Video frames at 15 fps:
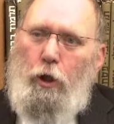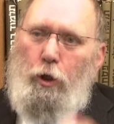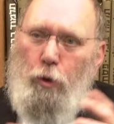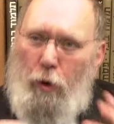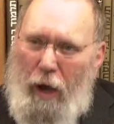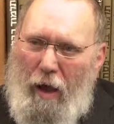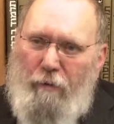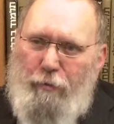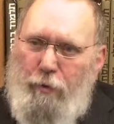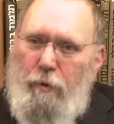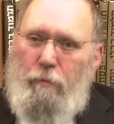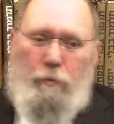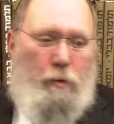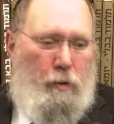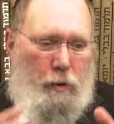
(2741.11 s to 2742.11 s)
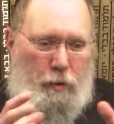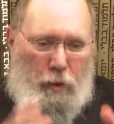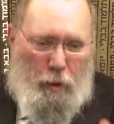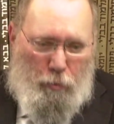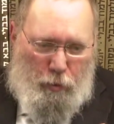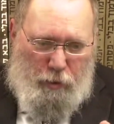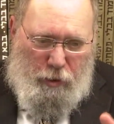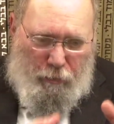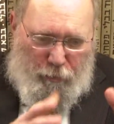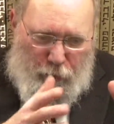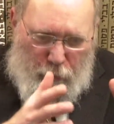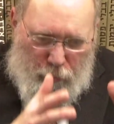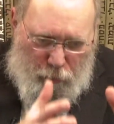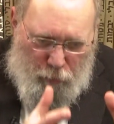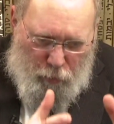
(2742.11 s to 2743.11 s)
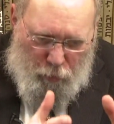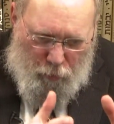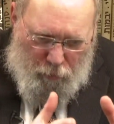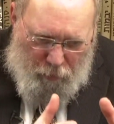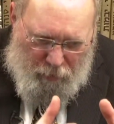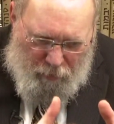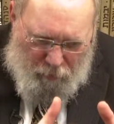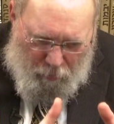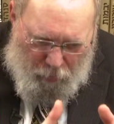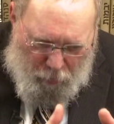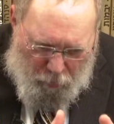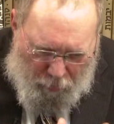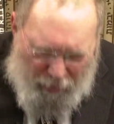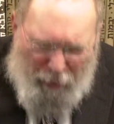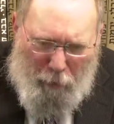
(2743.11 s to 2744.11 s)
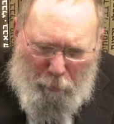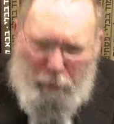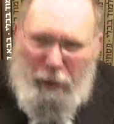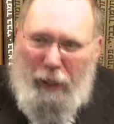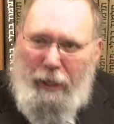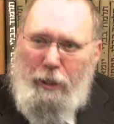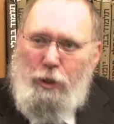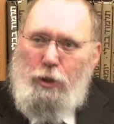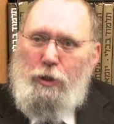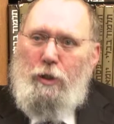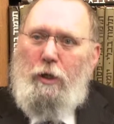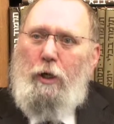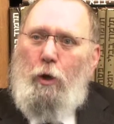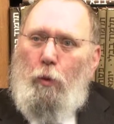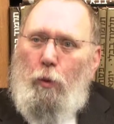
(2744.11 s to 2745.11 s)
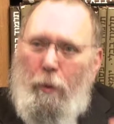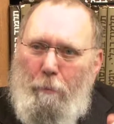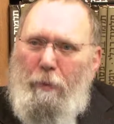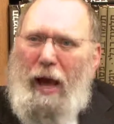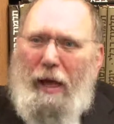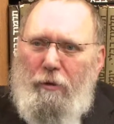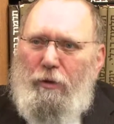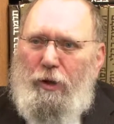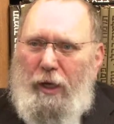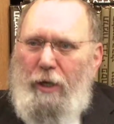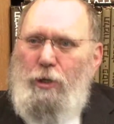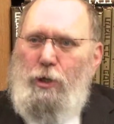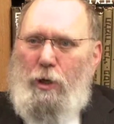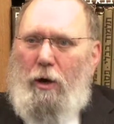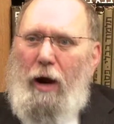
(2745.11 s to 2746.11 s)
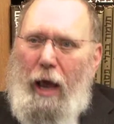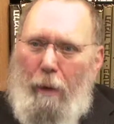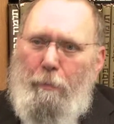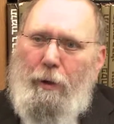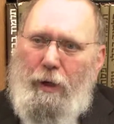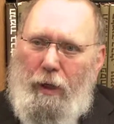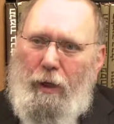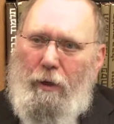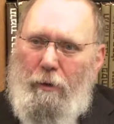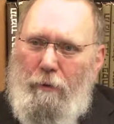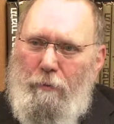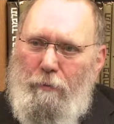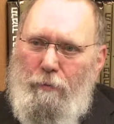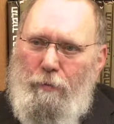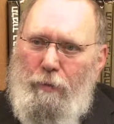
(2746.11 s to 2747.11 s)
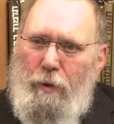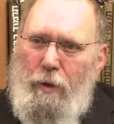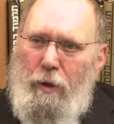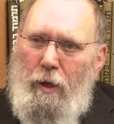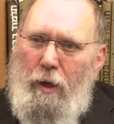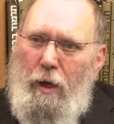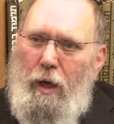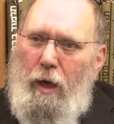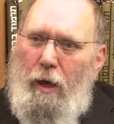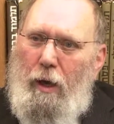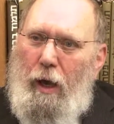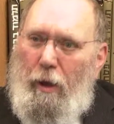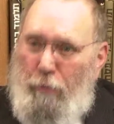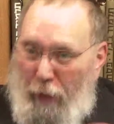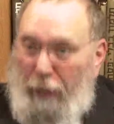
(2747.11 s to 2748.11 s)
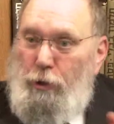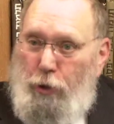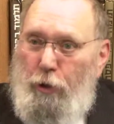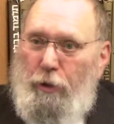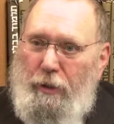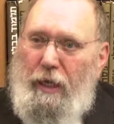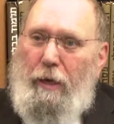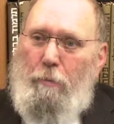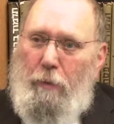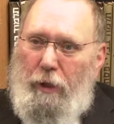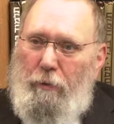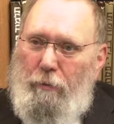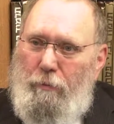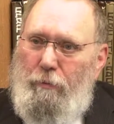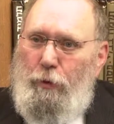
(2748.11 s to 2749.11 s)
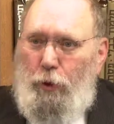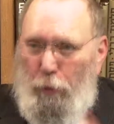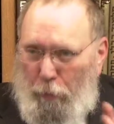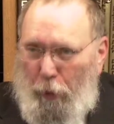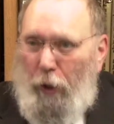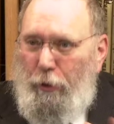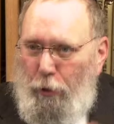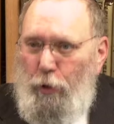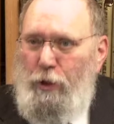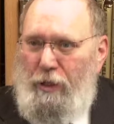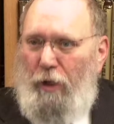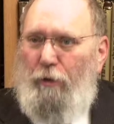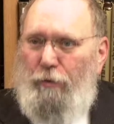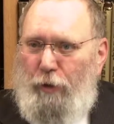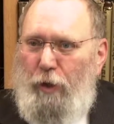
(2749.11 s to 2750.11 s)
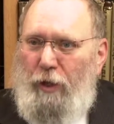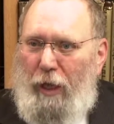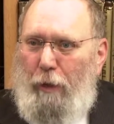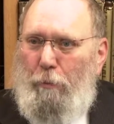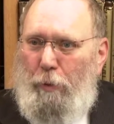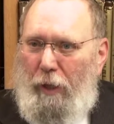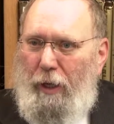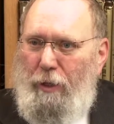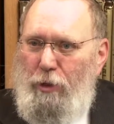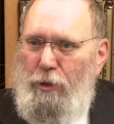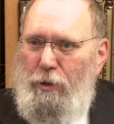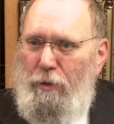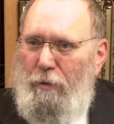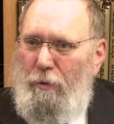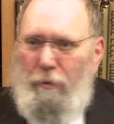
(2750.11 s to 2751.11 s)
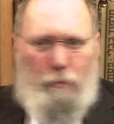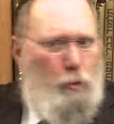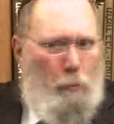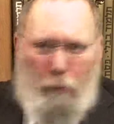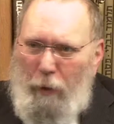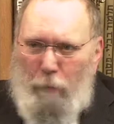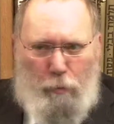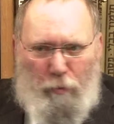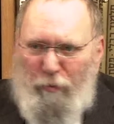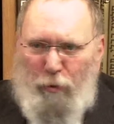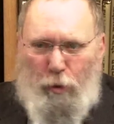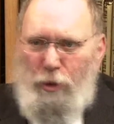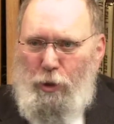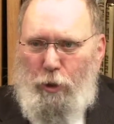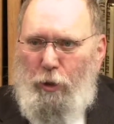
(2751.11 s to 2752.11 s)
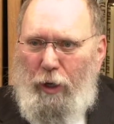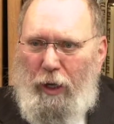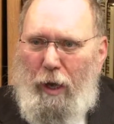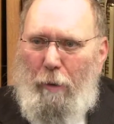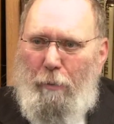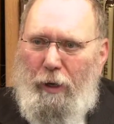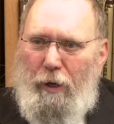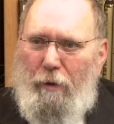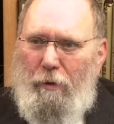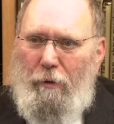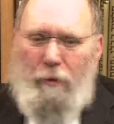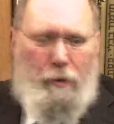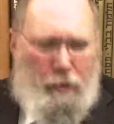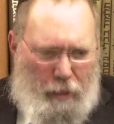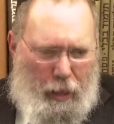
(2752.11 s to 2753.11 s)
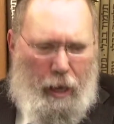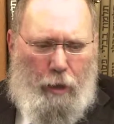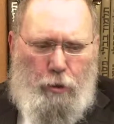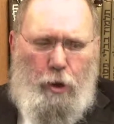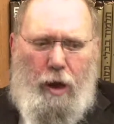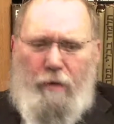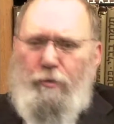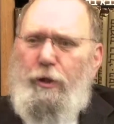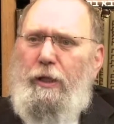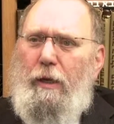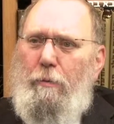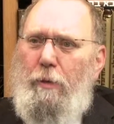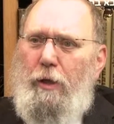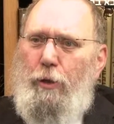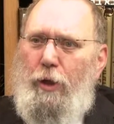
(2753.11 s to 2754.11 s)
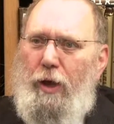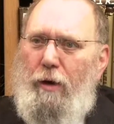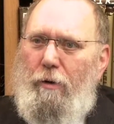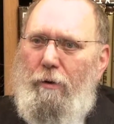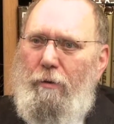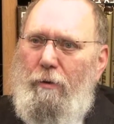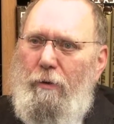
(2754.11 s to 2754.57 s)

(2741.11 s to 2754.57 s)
You have to, in other words, if you're in a place where bad things are happening, that's your demon. You brought yourself to that place. Nobody forced you to come here. And you have a demon there.